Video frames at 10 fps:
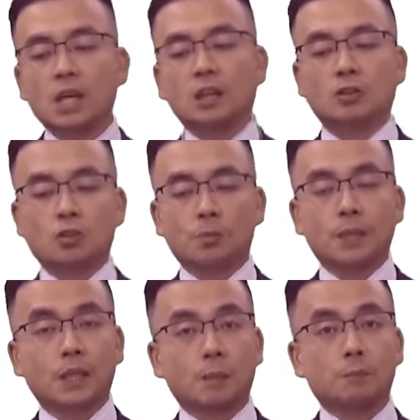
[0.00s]
in a
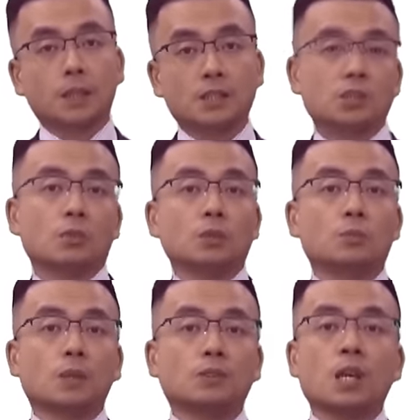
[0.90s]
European company, so which
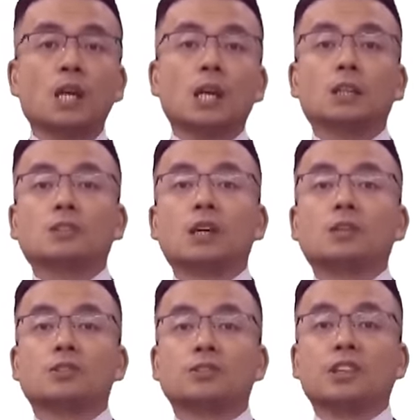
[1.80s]
means it
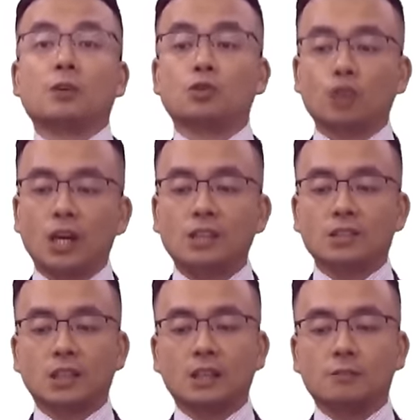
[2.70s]
decides to sell shares
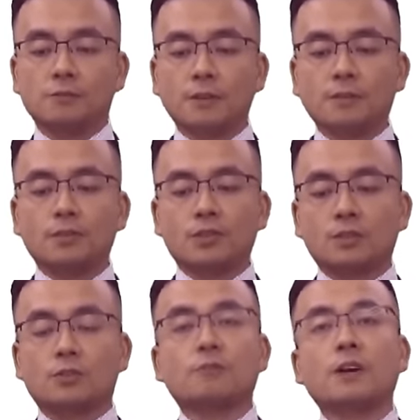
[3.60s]
and get the funds
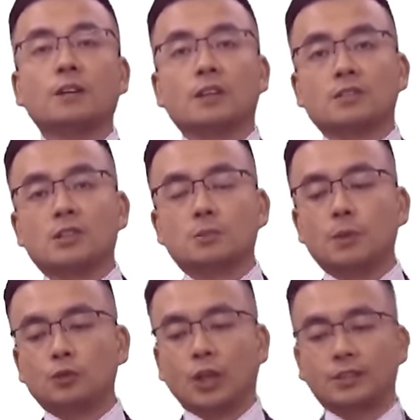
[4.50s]
and to finance this
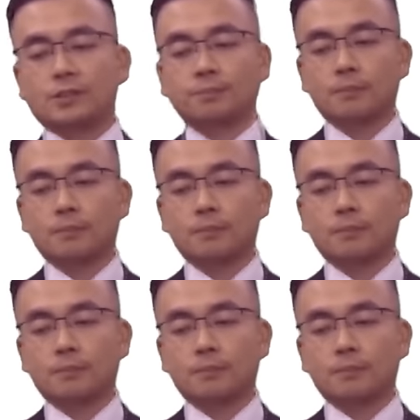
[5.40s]
project,